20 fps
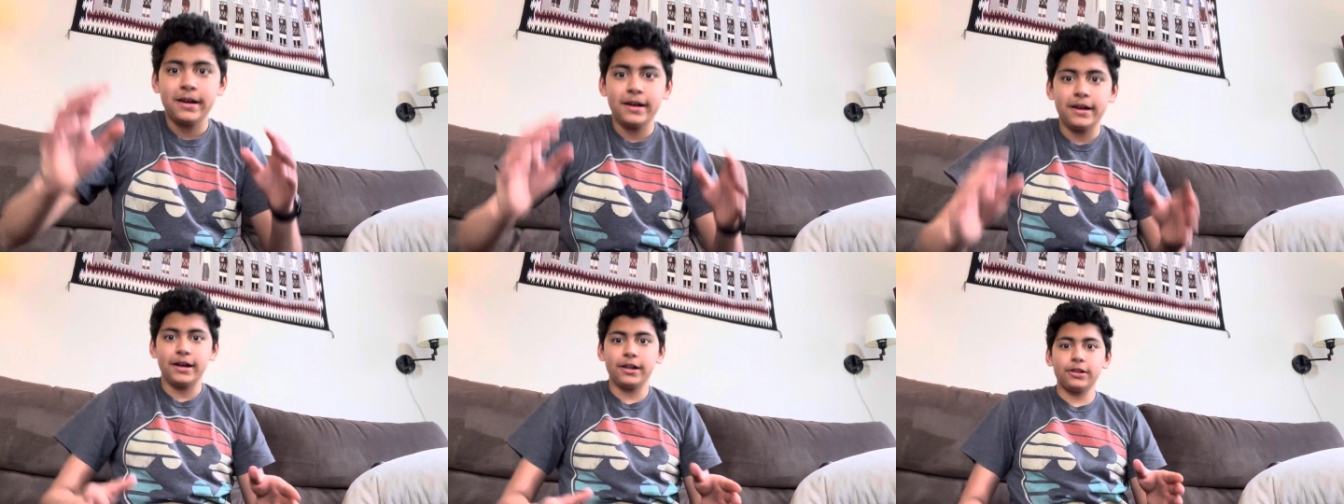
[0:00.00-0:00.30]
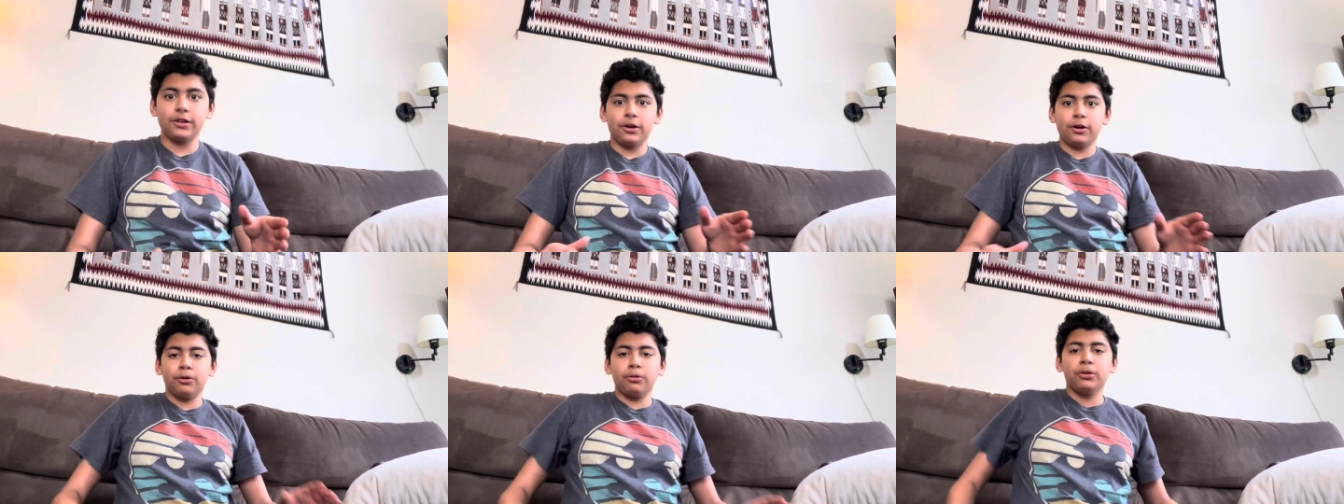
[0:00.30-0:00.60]

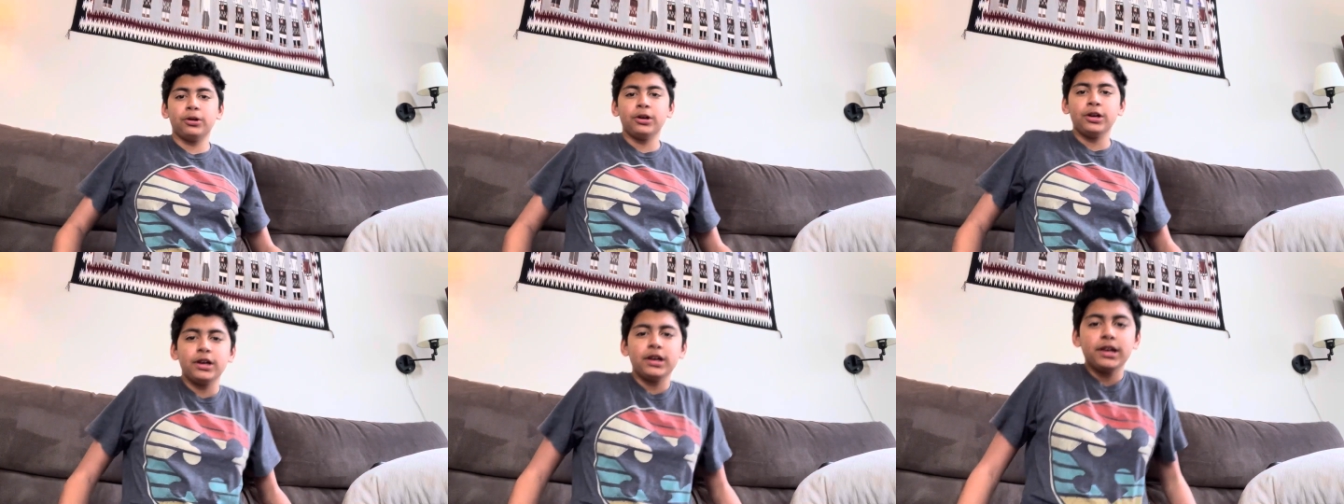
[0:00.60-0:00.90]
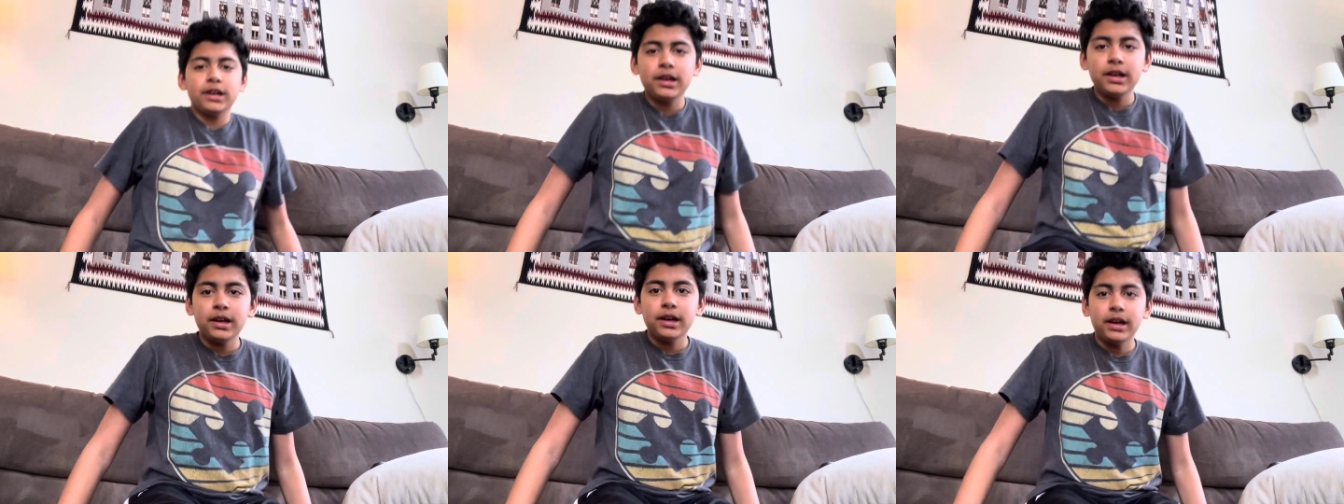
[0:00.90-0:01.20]
Hello,
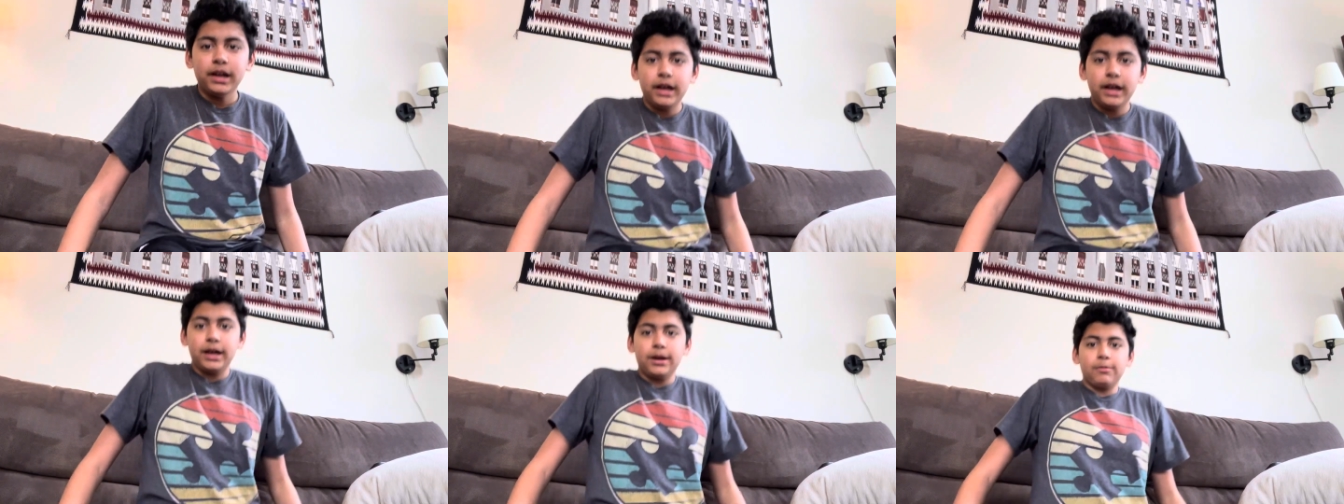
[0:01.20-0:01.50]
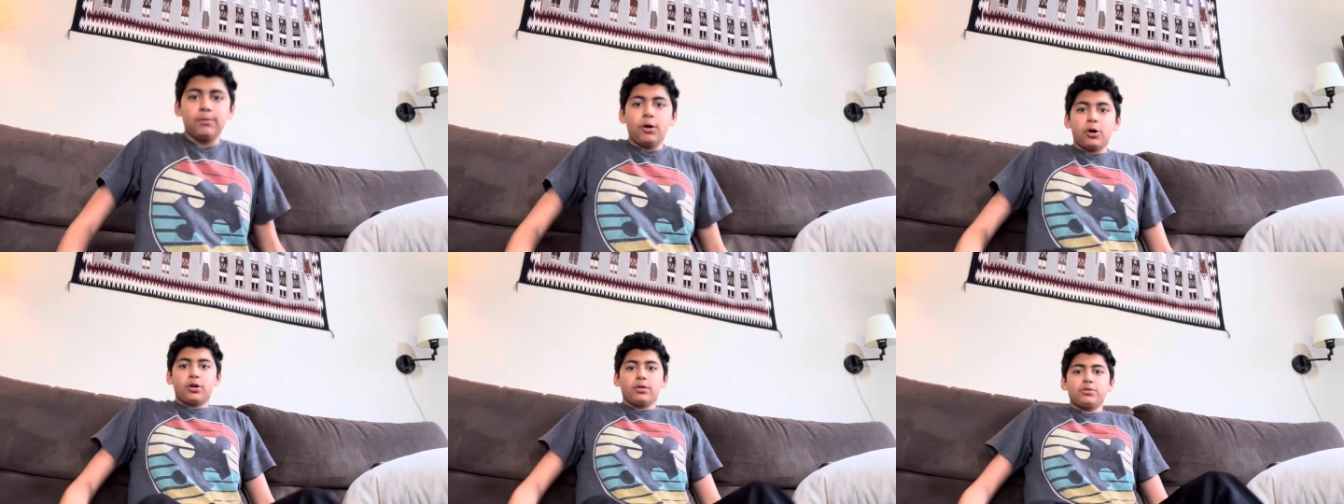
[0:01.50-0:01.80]
and
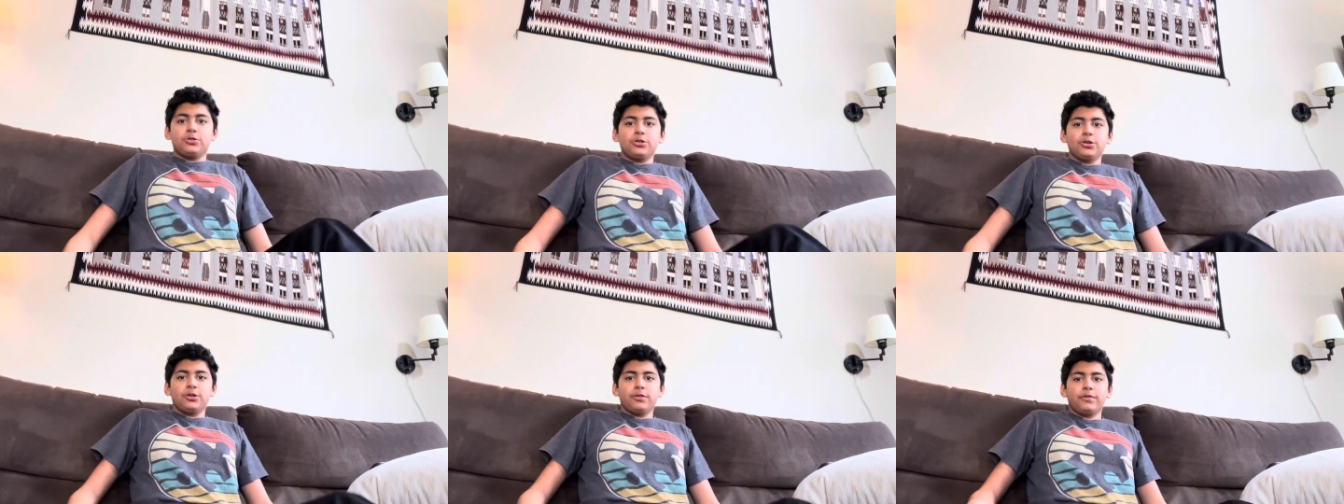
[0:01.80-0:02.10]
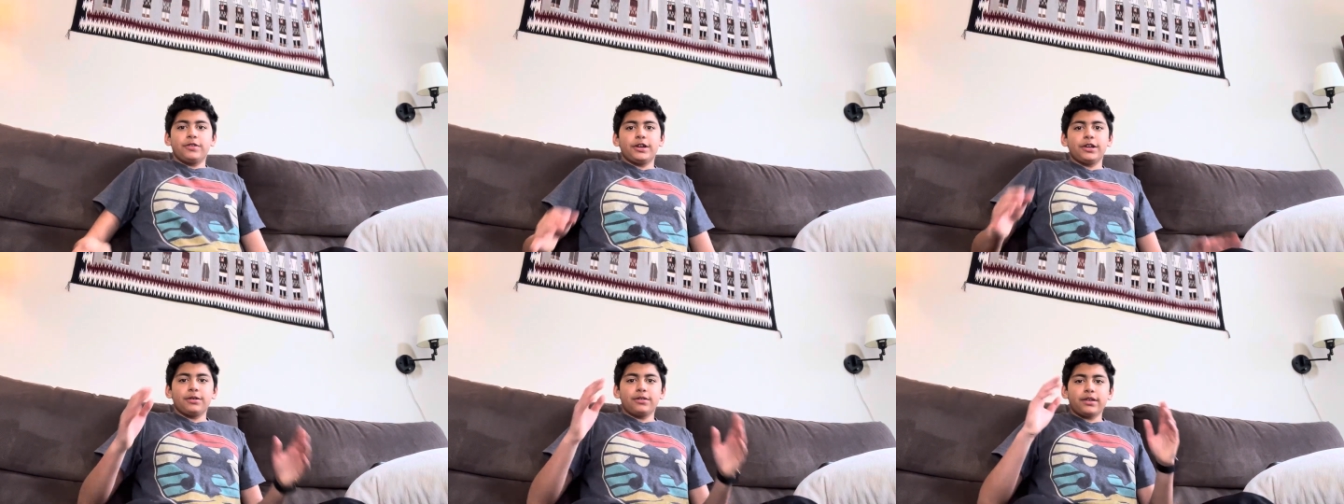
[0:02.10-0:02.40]
welcome to a
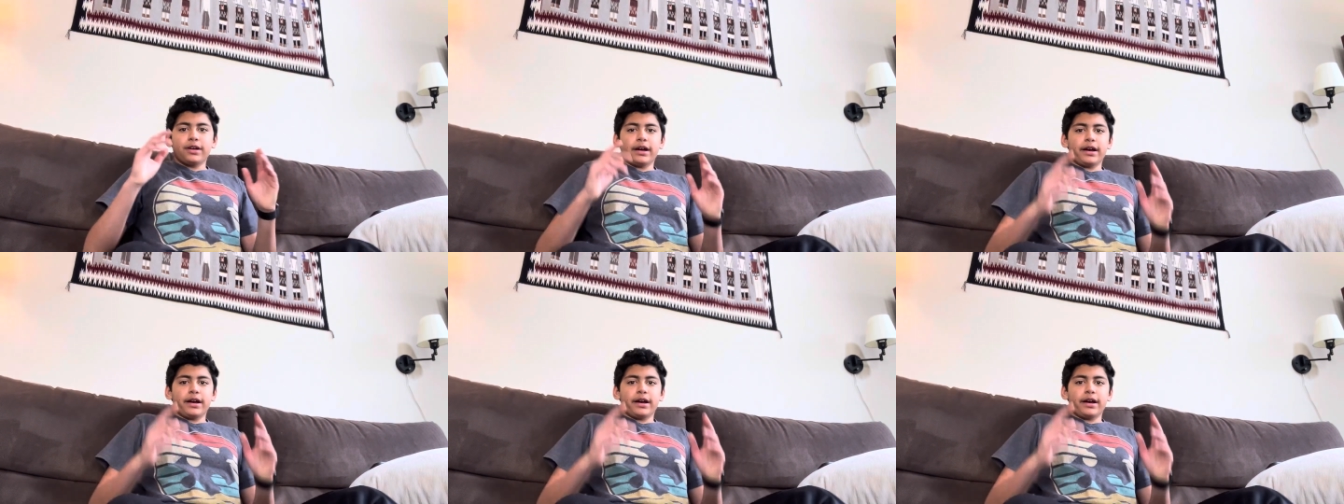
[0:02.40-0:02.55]
video that